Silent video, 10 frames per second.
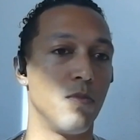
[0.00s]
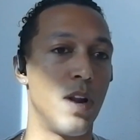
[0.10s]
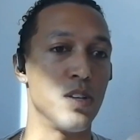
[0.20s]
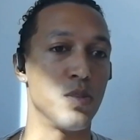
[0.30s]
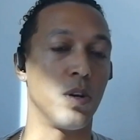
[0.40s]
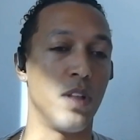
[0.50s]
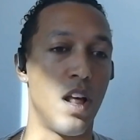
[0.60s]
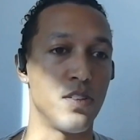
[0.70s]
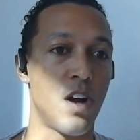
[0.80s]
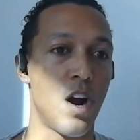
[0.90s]
when I was working with
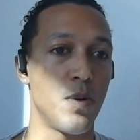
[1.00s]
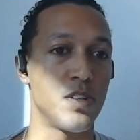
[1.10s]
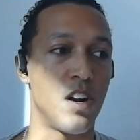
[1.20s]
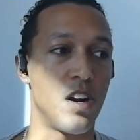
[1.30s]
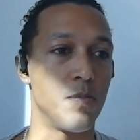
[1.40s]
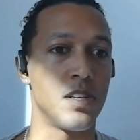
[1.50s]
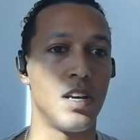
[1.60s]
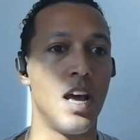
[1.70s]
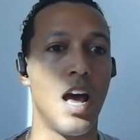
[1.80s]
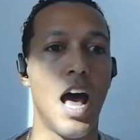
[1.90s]
all those hardware startups,
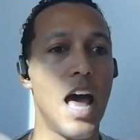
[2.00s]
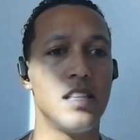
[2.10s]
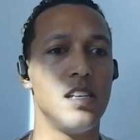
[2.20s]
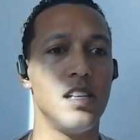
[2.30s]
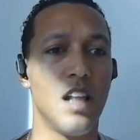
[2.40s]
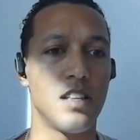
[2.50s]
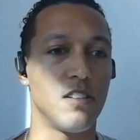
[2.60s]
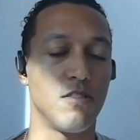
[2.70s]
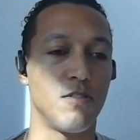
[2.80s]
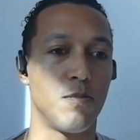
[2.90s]
I had seen lots
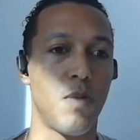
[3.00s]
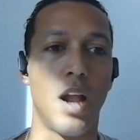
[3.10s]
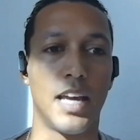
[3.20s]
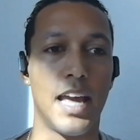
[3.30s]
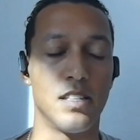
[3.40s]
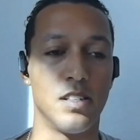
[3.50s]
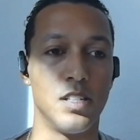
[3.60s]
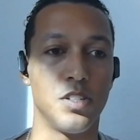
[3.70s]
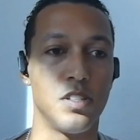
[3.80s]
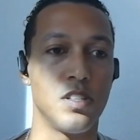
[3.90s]
of product
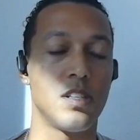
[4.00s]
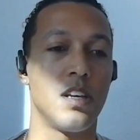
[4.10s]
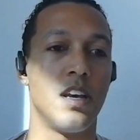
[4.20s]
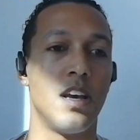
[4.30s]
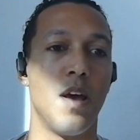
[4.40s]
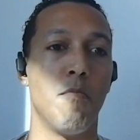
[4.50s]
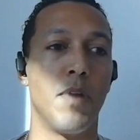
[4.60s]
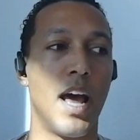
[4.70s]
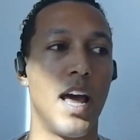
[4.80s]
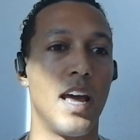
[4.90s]
cancellations,
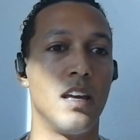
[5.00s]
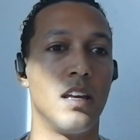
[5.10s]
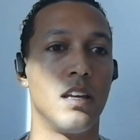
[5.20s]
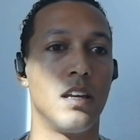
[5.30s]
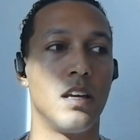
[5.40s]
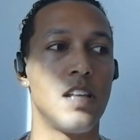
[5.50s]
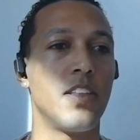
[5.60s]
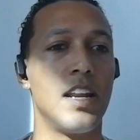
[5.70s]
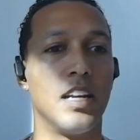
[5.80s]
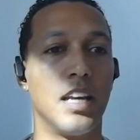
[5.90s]
but it's not
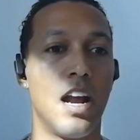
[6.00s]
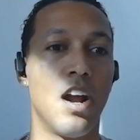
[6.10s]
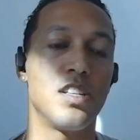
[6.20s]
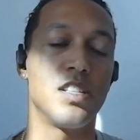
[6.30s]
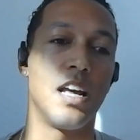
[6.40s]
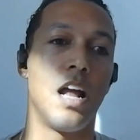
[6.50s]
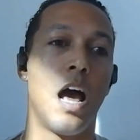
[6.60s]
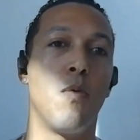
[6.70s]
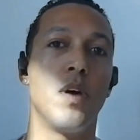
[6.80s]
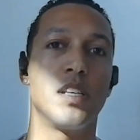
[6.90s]
that I didn't care. It's that
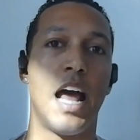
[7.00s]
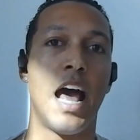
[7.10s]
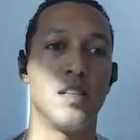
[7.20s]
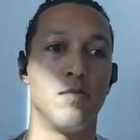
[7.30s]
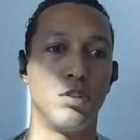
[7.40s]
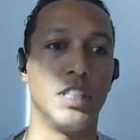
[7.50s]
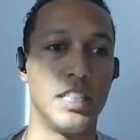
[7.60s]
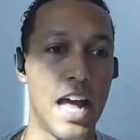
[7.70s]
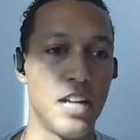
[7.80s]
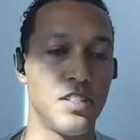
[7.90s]
I wasn't as emotionally
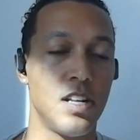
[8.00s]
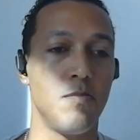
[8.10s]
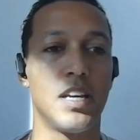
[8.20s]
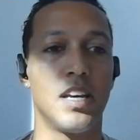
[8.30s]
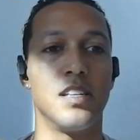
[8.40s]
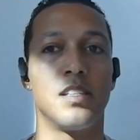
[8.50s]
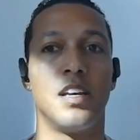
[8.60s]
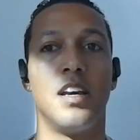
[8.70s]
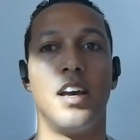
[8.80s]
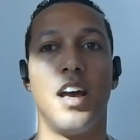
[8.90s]
attached to them because
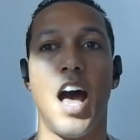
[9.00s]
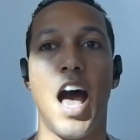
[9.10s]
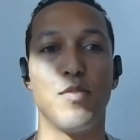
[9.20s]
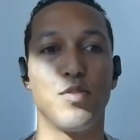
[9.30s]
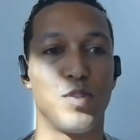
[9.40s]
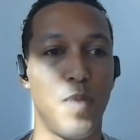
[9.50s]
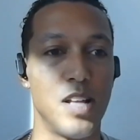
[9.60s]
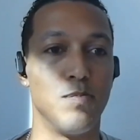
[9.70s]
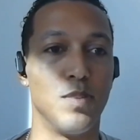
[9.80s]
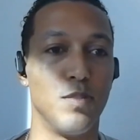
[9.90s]
I was
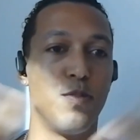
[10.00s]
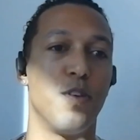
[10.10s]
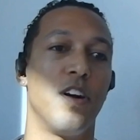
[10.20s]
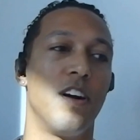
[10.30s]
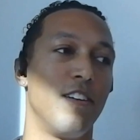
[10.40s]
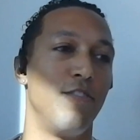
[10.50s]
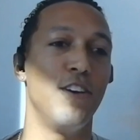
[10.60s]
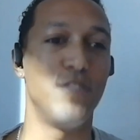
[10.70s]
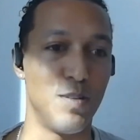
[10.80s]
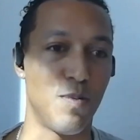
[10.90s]
responsible for
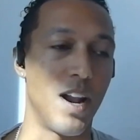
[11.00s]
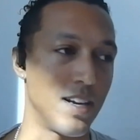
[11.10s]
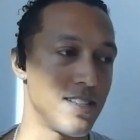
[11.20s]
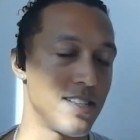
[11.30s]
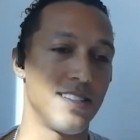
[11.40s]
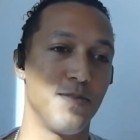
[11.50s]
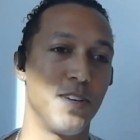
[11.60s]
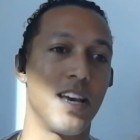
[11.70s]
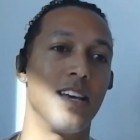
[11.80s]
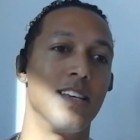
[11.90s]
50 products
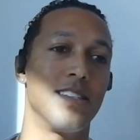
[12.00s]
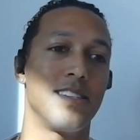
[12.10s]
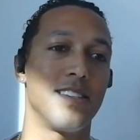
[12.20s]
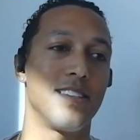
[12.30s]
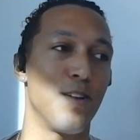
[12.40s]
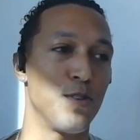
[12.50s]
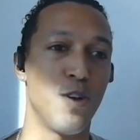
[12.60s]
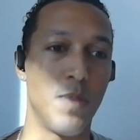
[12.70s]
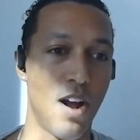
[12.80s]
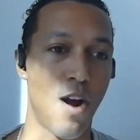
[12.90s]
because there were
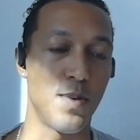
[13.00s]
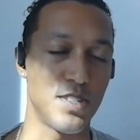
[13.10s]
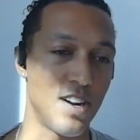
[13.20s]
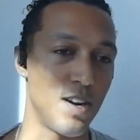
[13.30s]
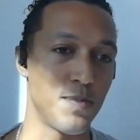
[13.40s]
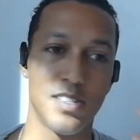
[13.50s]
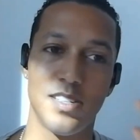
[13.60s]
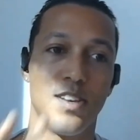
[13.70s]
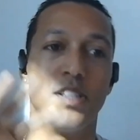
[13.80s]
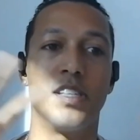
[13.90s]
so many hardware startups.
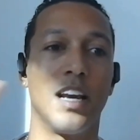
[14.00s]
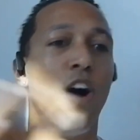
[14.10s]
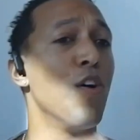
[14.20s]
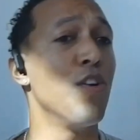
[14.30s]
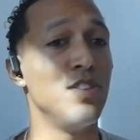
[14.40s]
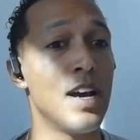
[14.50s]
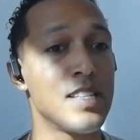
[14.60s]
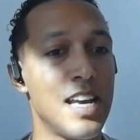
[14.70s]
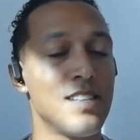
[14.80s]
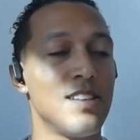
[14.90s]
So it's like, oh, you guys
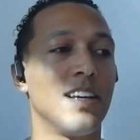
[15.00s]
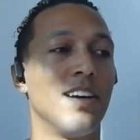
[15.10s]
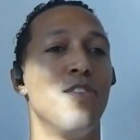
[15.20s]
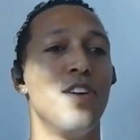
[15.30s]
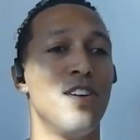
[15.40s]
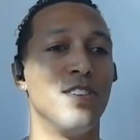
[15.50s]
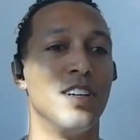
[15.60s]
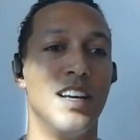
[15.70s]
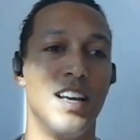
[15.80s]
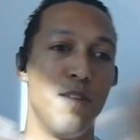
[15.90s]
canceled? Like, oh no.
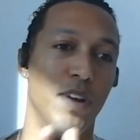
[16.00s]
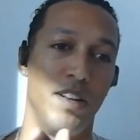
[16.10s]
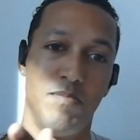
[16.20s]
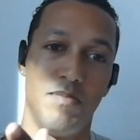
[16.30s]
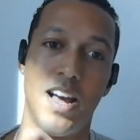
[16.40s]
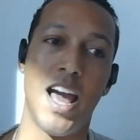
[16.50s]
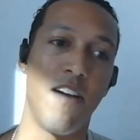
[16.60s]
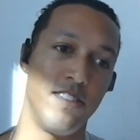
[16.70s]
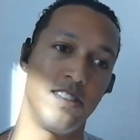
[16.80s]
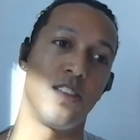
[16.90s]
But I
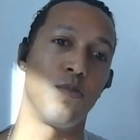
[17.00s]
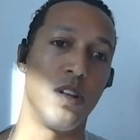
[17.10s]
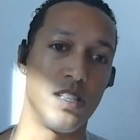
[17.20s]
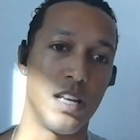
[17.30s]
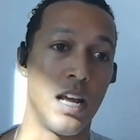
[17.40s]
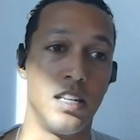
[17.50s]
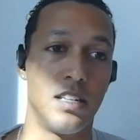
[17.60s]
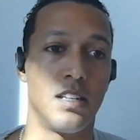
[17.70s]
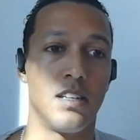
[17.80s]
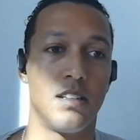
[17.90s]
have these other ones that I need to